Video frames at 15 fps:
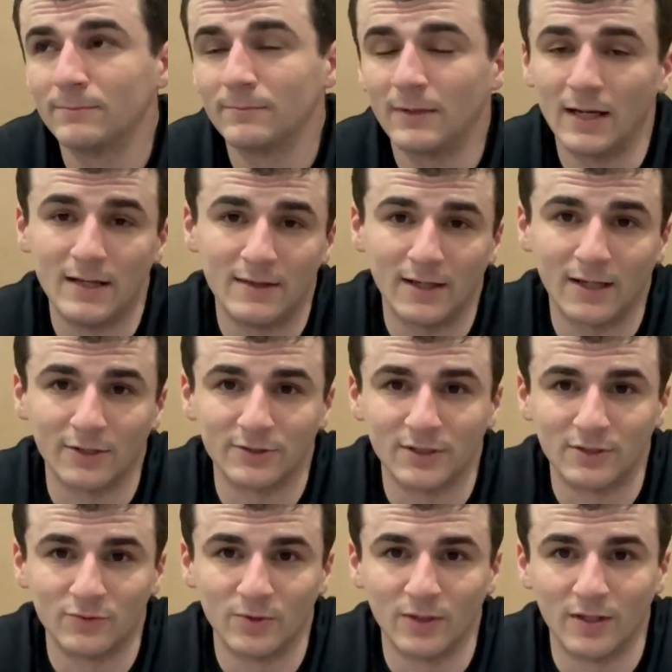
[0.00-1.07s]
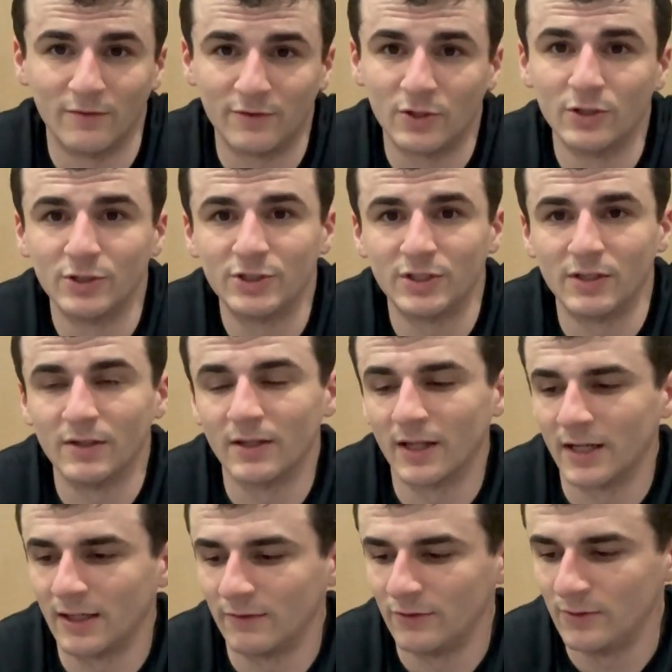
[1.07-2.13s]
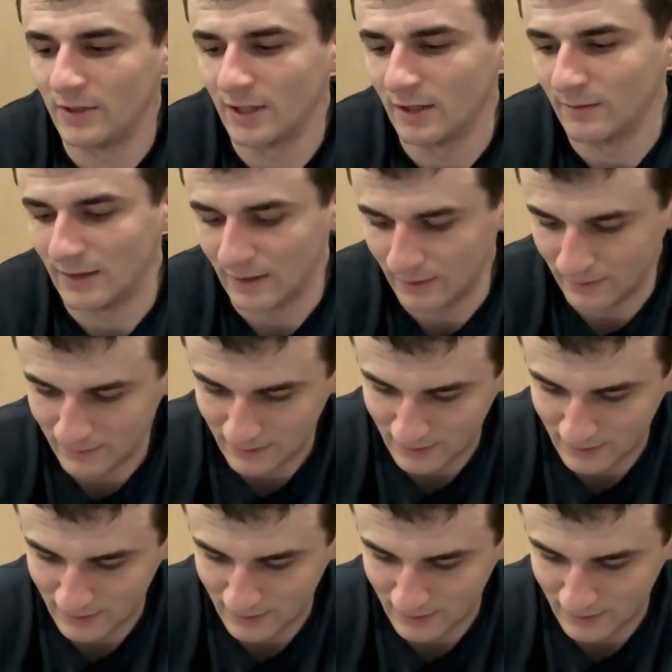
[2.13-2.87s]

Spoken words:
anything else. It's really cushion, like if you care about